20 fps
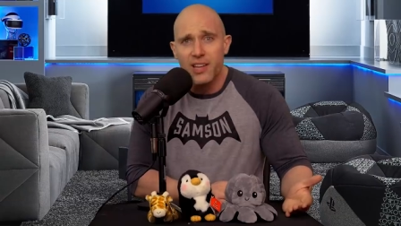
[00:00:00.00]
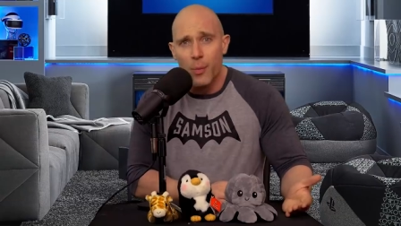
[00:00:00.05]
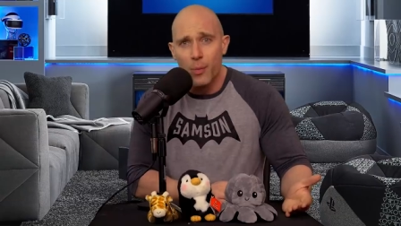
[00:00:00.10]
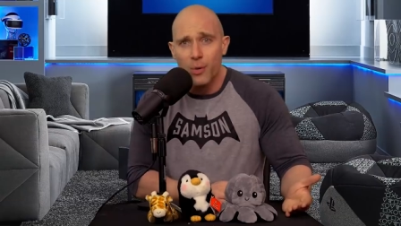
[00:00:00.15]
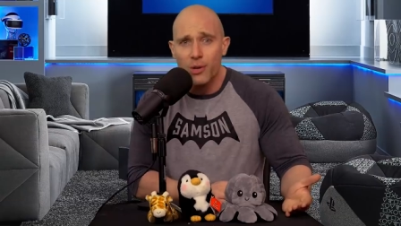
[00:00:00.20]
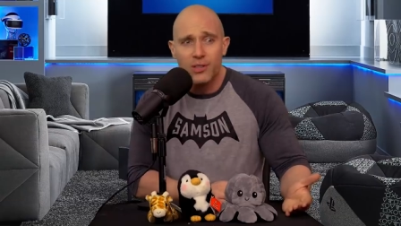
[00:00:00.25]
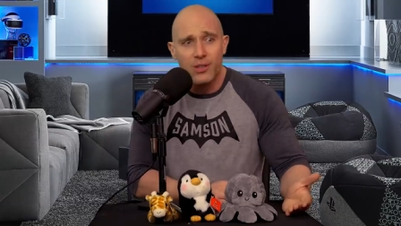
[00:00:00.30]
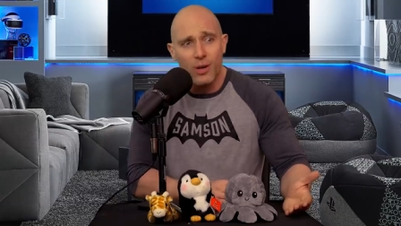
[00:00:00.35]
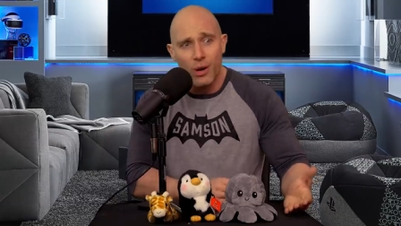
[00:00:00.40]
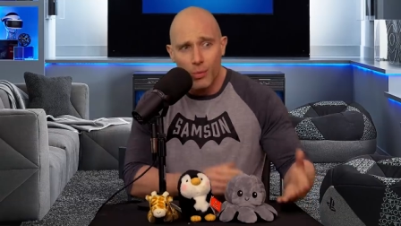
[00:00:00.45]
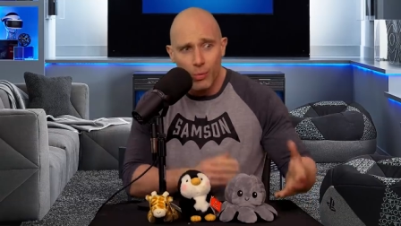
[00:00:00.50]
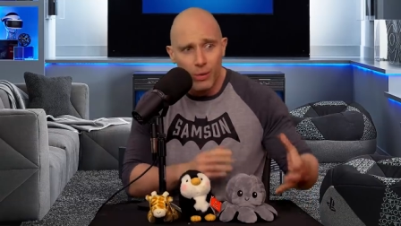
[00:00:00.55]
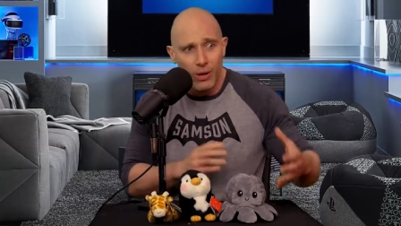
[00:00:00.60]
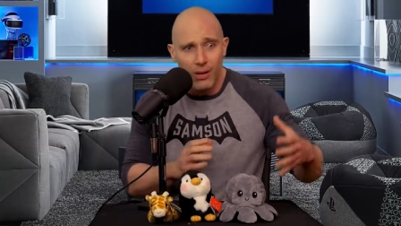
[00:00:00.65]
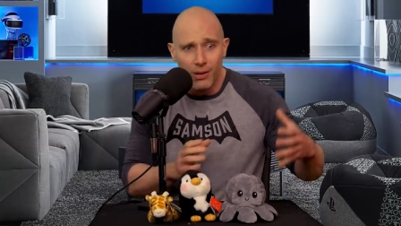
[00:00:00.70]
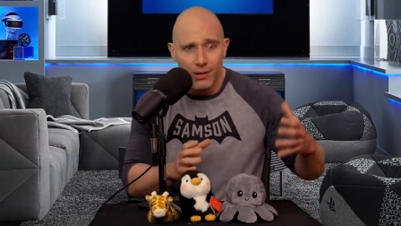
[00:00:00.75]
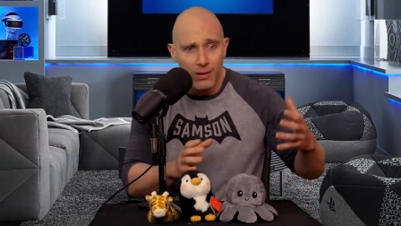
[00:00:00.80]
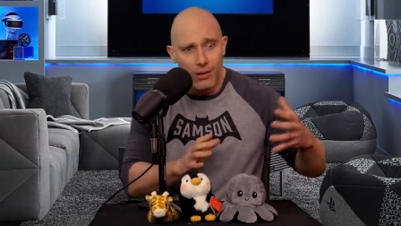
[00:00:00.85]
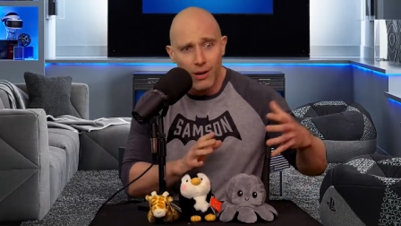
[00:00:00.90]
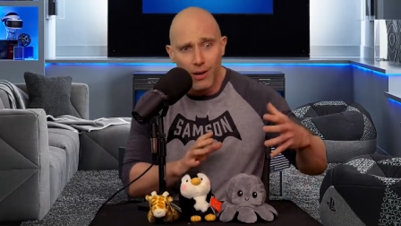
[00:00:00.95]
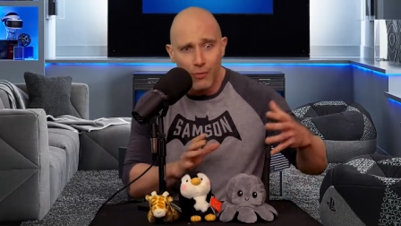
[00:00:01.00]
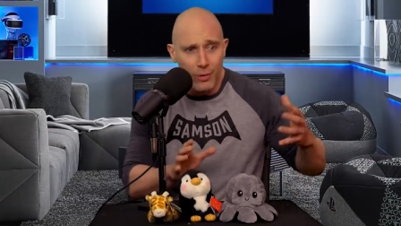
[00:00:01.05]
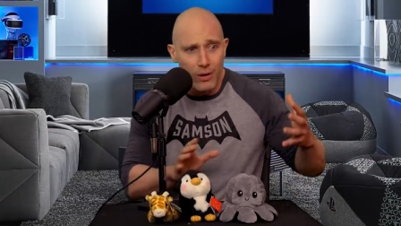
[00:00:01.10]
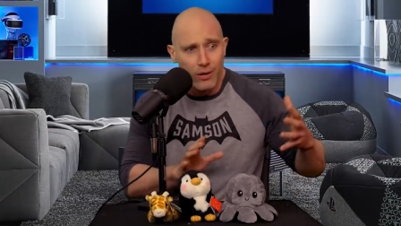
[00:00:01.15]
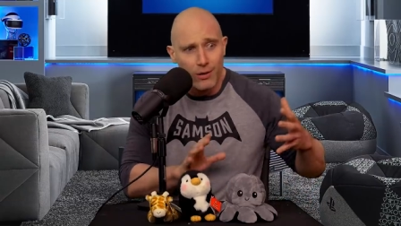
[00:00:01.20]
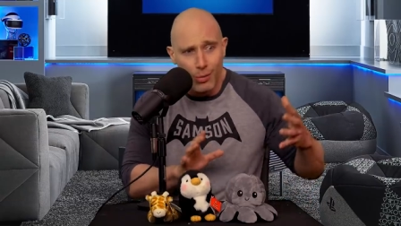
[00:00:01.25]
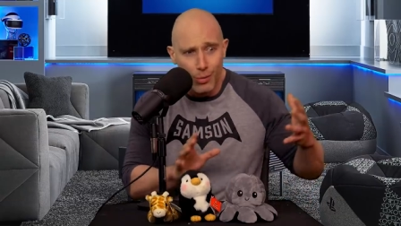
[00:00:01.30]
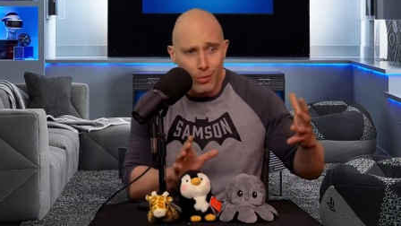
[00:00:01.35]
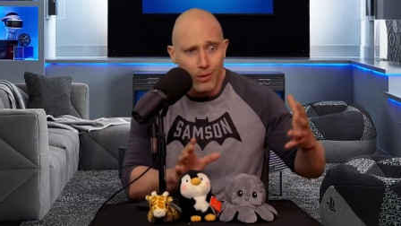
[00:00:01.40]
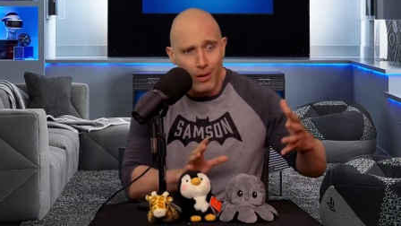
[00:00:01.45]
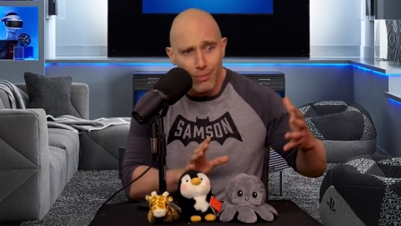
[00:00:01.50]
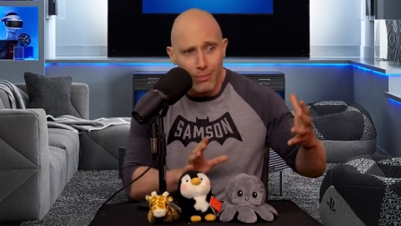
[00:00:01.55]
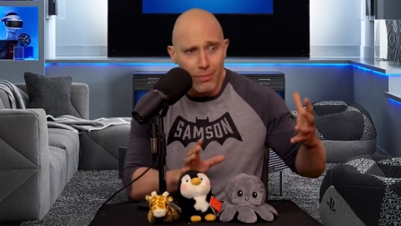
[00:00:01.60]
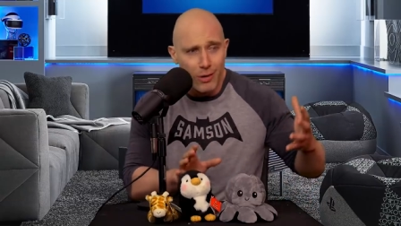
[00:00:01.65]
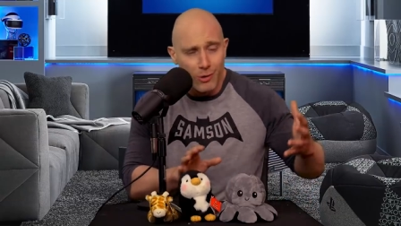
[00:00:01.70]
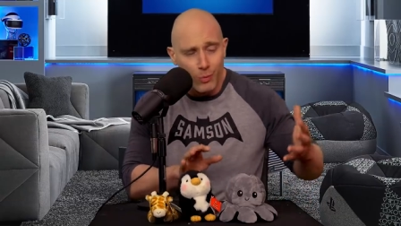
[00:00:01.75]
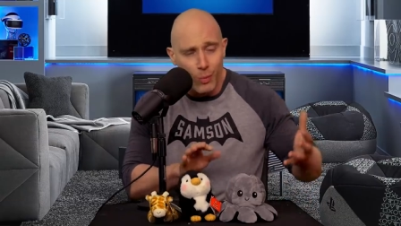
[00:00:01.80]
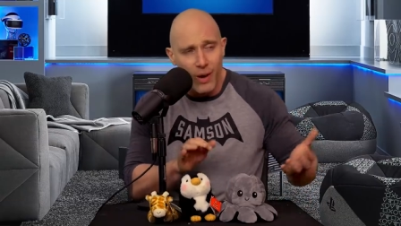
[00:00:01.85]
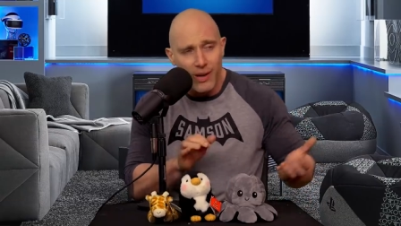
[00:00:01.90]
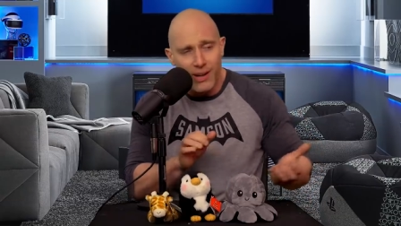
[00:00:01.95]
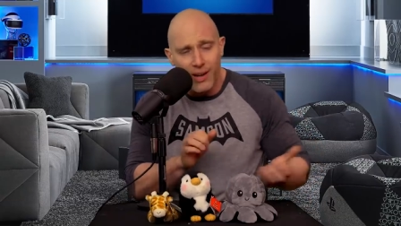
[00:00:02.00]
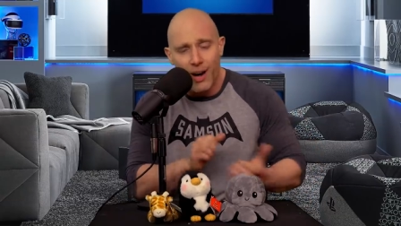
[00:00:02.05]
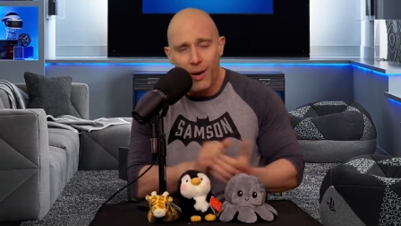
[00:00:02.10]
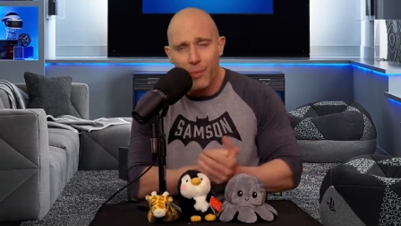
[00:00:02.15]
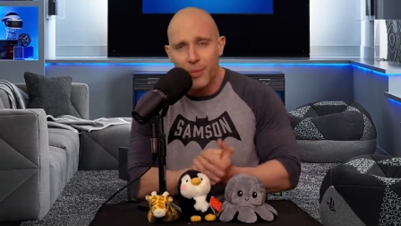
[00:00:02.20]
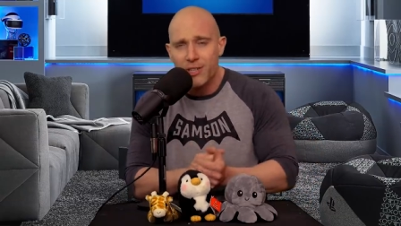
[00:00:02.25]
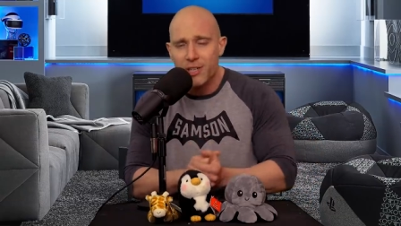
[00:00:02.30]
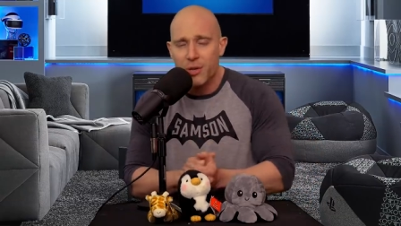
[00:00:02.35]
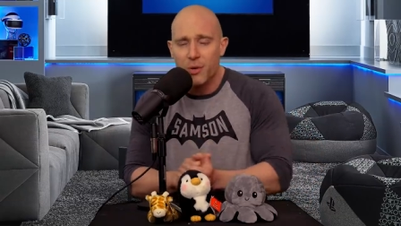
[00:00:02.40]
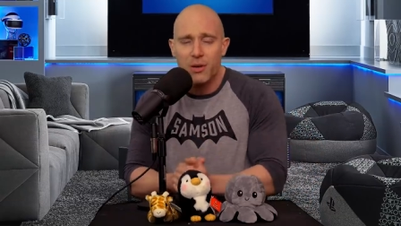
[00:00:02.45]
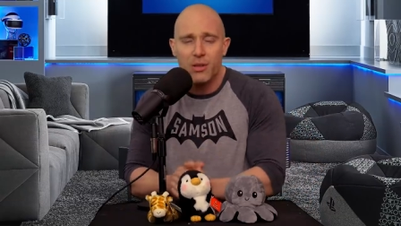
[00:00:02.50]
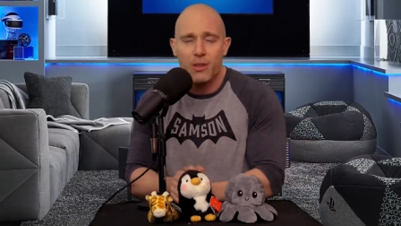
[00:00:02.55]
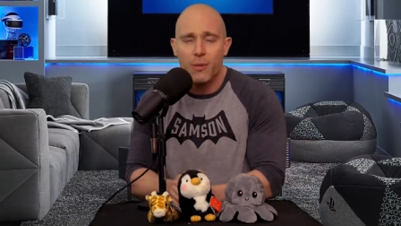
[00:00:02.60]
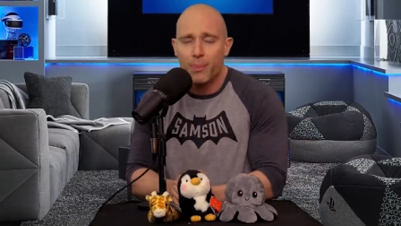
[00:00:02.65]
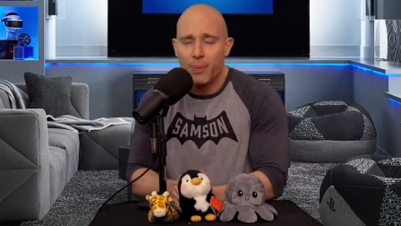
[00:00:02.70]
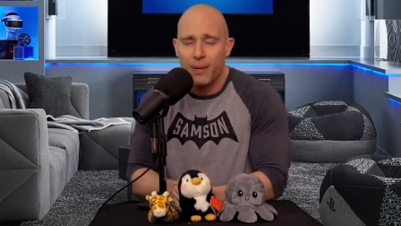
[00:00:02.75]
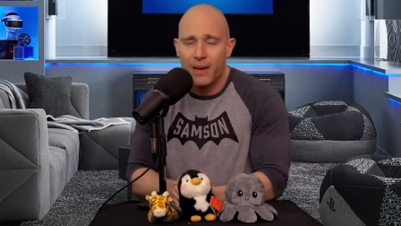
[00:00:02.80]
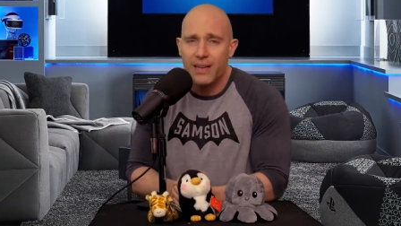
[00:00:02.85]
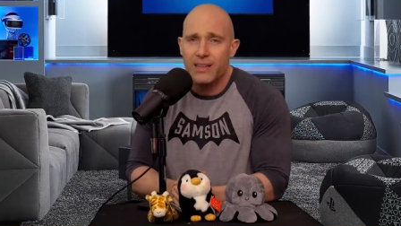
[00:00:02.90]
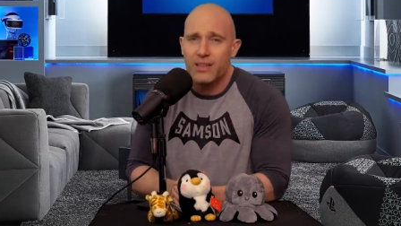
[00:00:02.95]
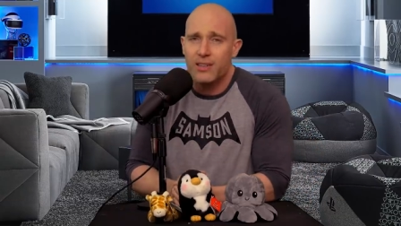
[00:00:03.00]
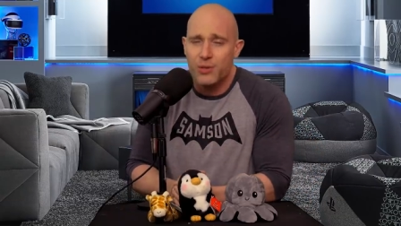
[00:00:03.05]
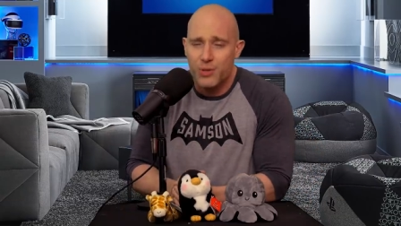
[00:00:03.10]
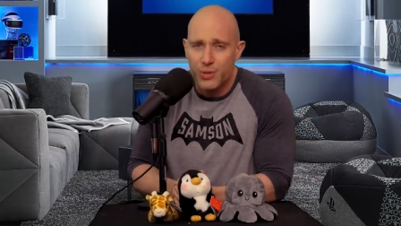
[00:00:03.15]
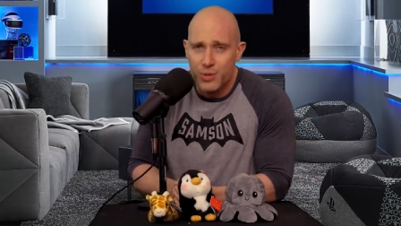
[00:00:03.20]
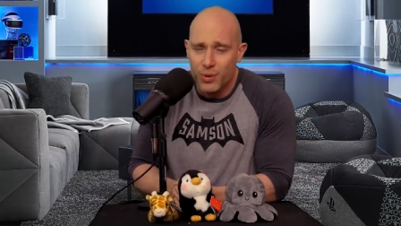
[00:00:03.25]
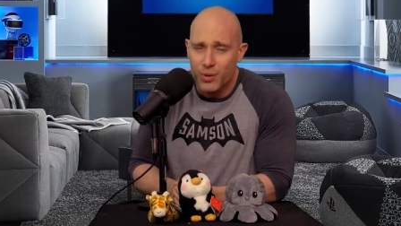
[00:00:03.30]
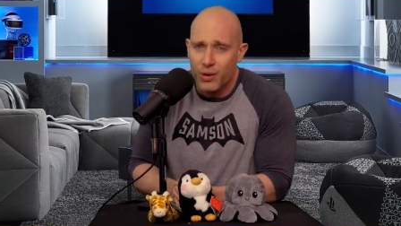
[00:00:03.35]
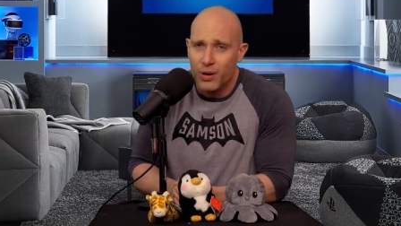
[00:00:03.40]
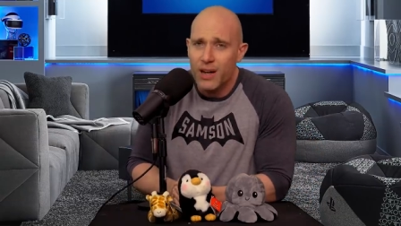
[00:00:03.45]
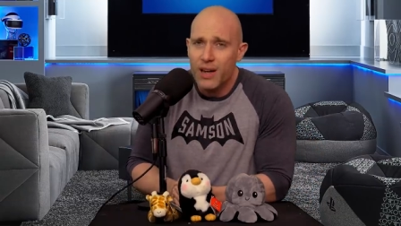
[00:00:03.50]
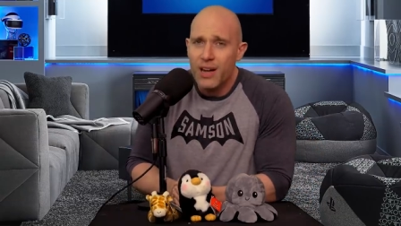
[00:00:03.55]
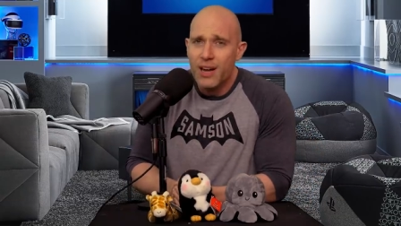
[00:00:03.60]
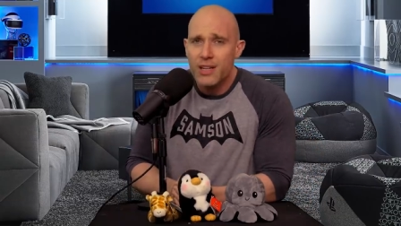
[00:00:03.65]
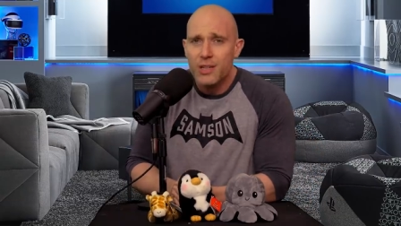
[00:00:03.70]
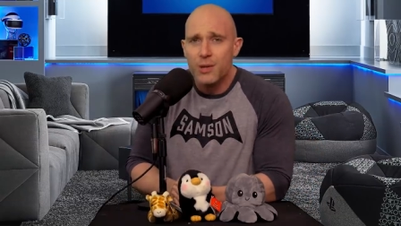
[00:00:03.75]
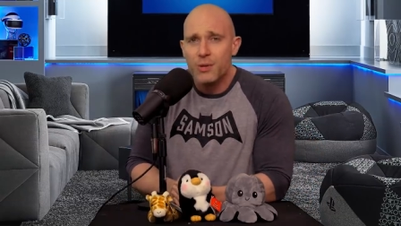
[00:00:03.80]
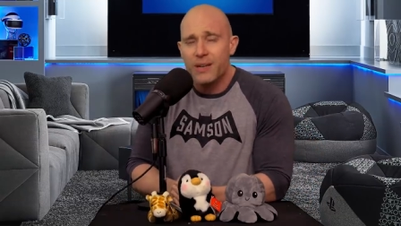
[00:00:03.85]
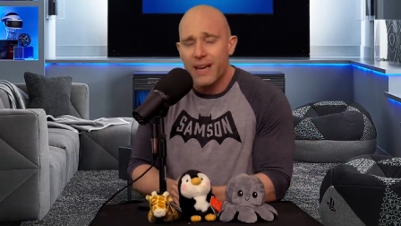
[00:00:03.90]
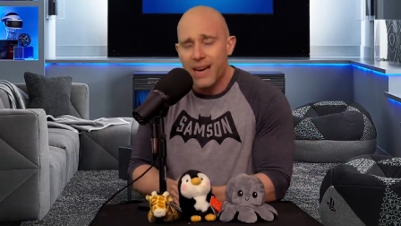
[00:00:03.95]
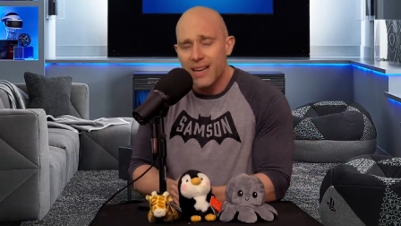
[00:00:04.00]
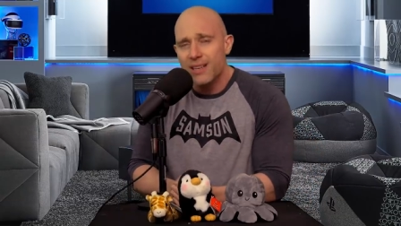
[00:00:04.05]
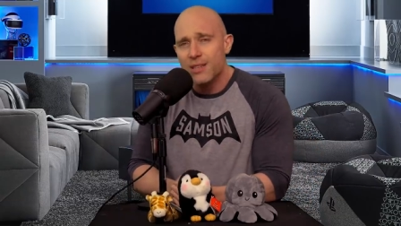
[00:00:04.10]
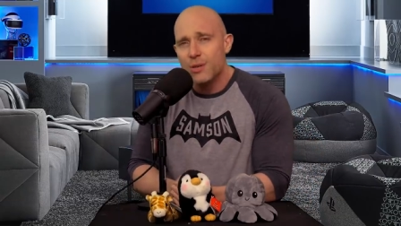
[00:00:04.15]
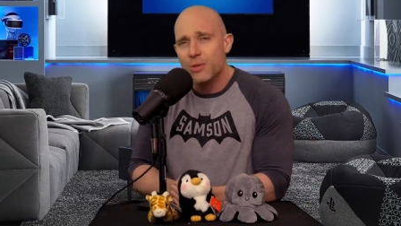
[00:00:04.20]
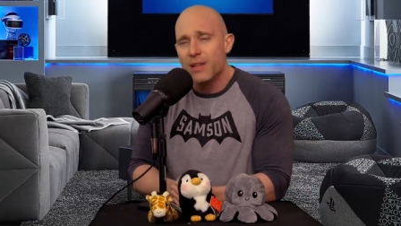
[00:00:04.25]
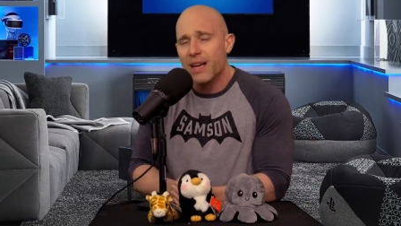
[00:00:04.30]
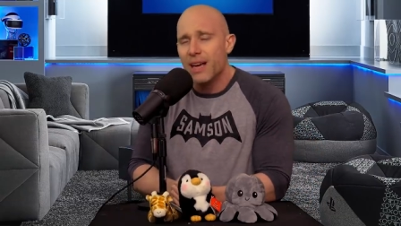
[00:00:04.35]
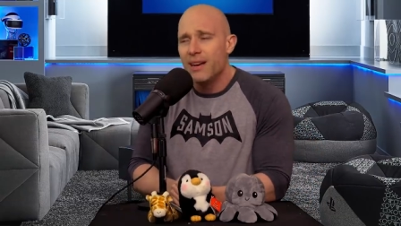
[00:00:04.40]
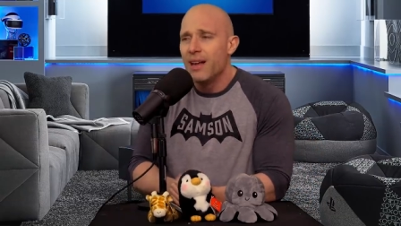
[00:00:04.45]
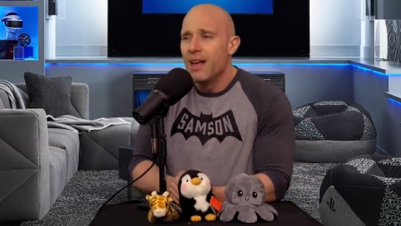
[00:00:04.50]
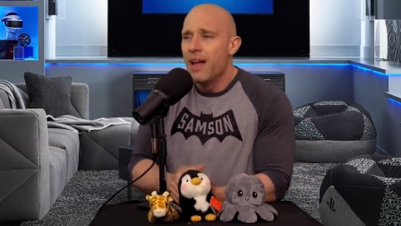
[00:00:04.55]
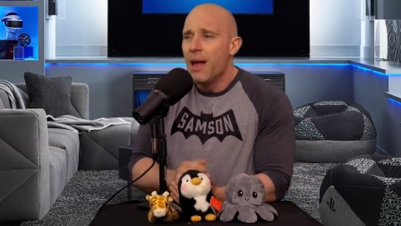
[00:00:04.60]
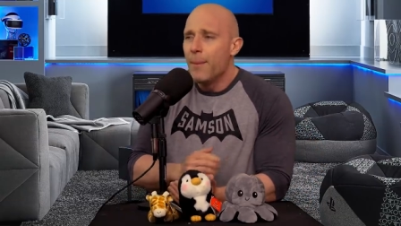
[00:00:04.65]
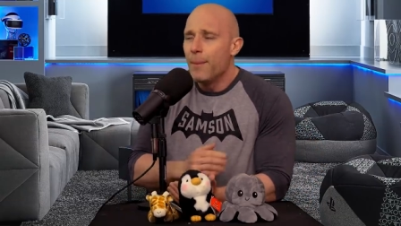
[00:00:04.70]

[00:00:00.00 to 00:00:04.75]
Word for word: someone has gone, well, you know, if we can do it with dumbbells, why can't we do it with a plate? And sure, you can do that.